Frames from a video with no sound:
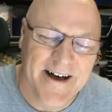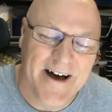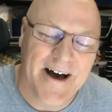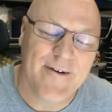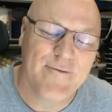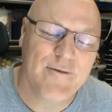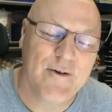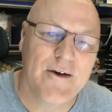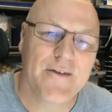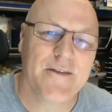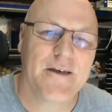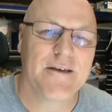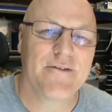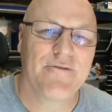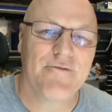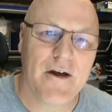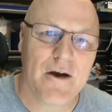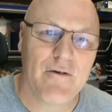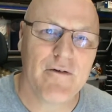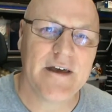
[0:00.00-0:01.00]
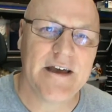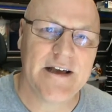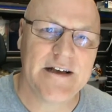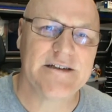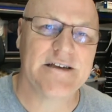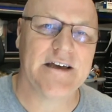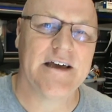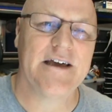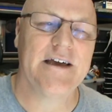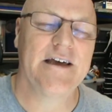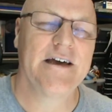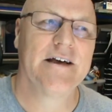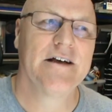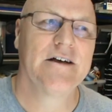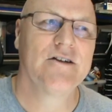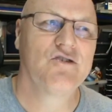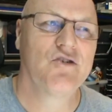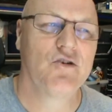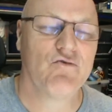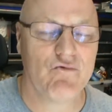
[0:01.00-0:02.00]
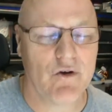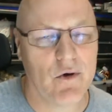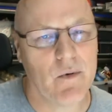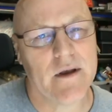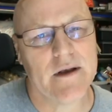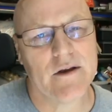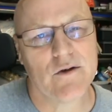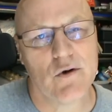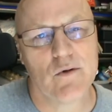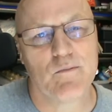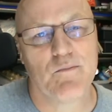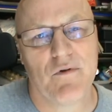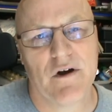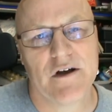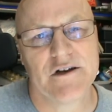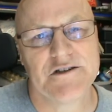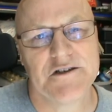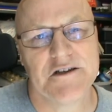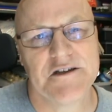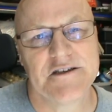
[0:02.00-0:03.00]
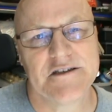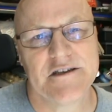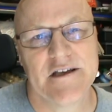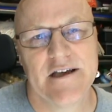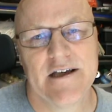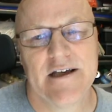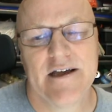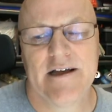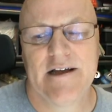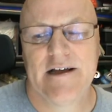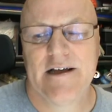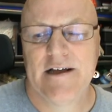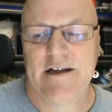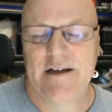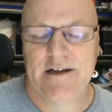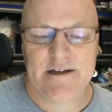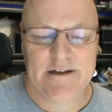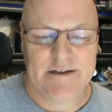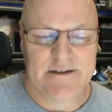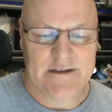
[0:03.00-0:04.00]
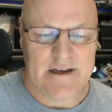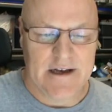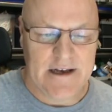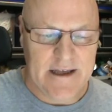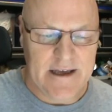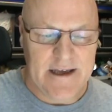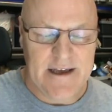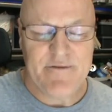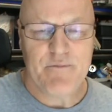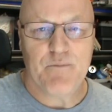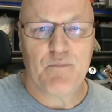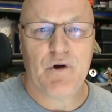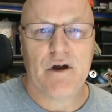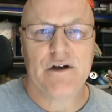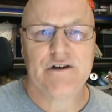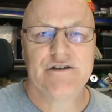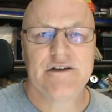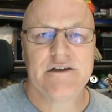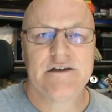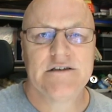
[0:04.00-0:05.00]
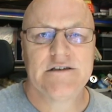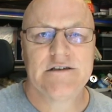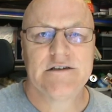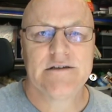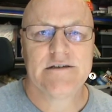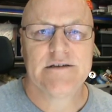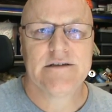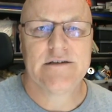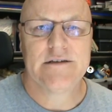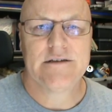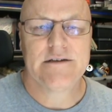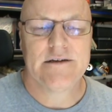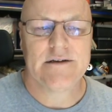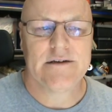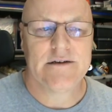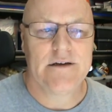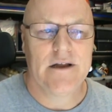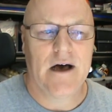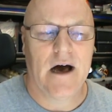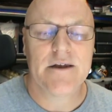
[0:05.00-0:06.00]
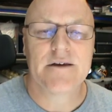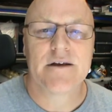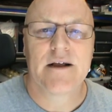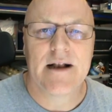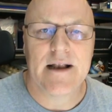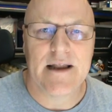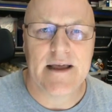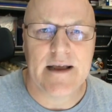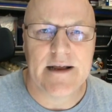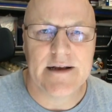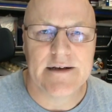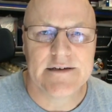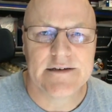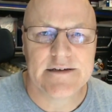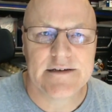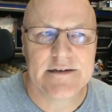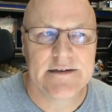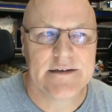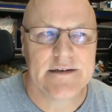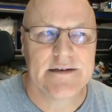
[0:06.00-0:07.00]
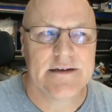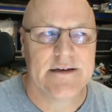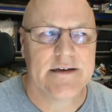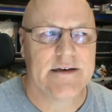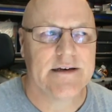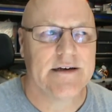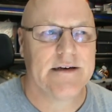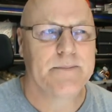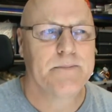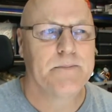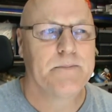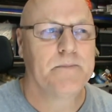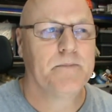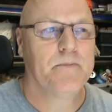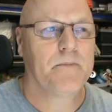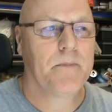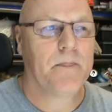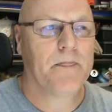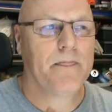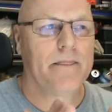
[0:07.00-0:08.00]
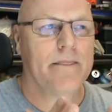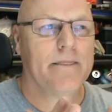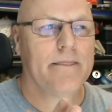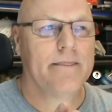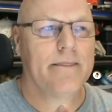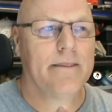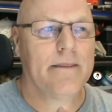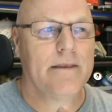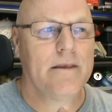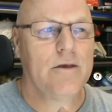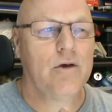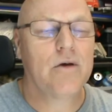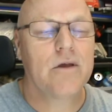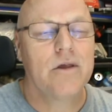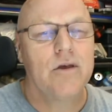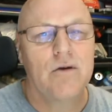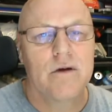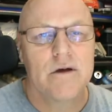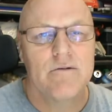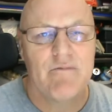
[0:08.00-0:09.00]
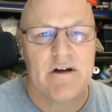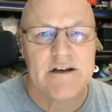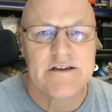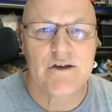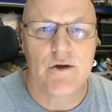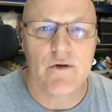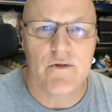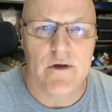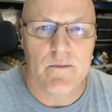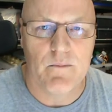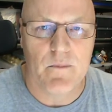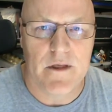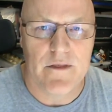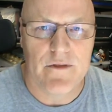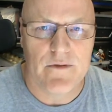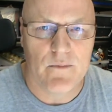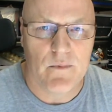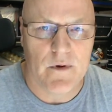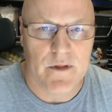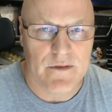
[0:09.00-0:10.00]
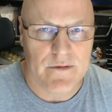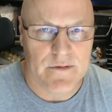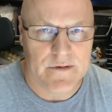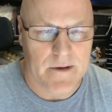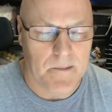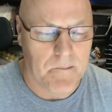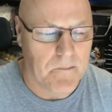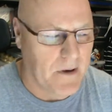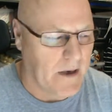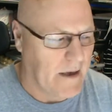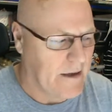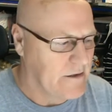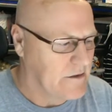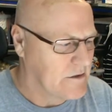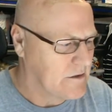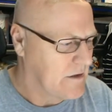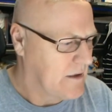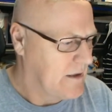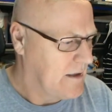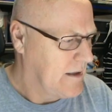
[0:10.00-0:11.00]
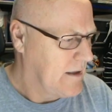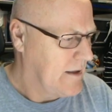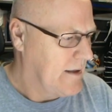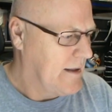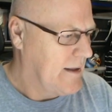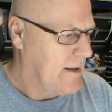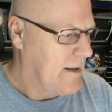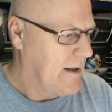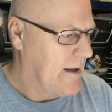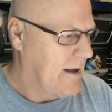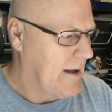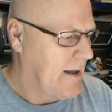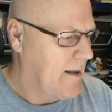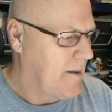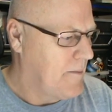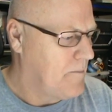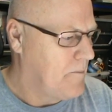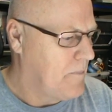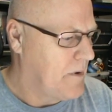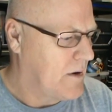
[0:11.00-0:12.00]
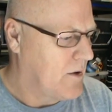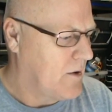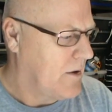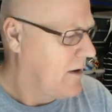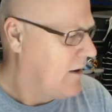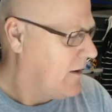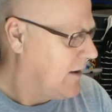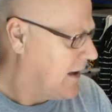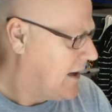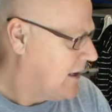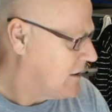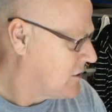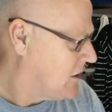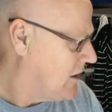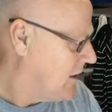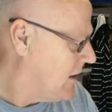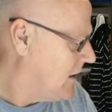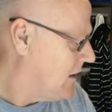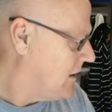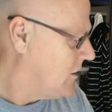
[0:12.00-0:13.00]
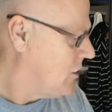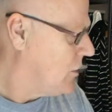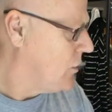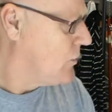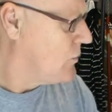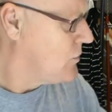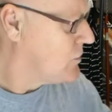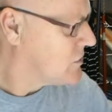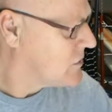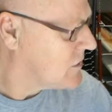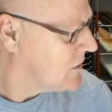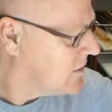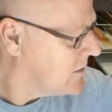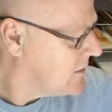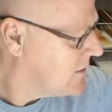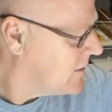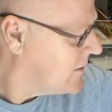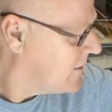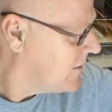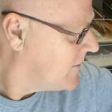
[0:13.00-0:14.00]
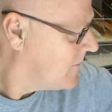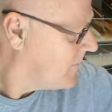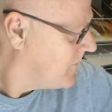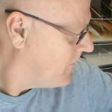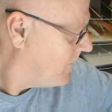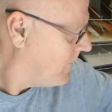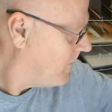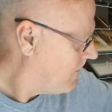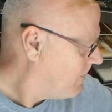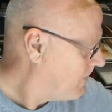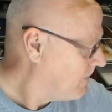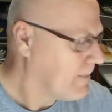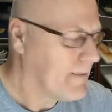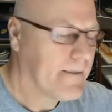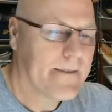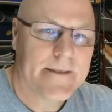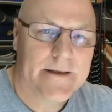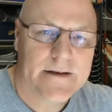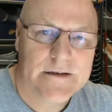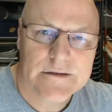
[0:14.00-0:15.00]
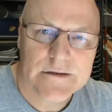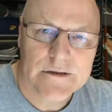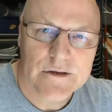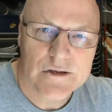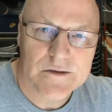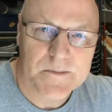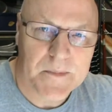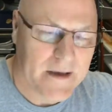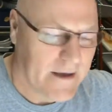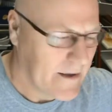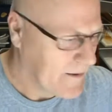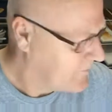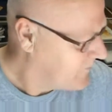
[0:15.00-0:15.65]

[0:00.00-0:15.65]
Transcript: I've learned that it's very easy to ruin good brushes. To leave brushes uncleaned, um, you, you can rescue them with, with some paint, um, but I, I actually used, excuse me,